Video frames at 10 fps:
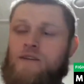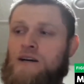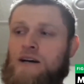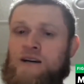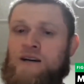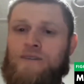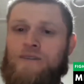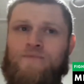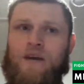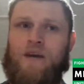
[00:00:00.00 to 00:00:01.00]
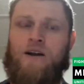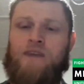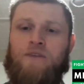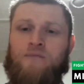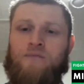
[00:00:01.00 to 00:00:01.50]
I don't have
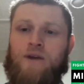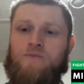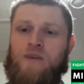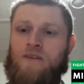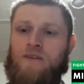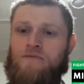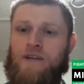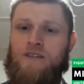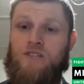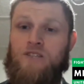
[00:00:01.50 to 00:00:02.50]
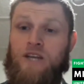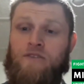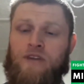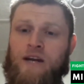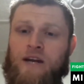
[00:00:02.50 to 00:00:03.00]
any problems making friends
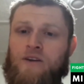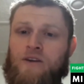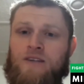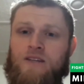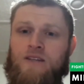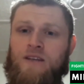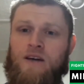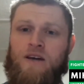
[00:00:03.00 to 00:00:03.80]
generally nowadays, and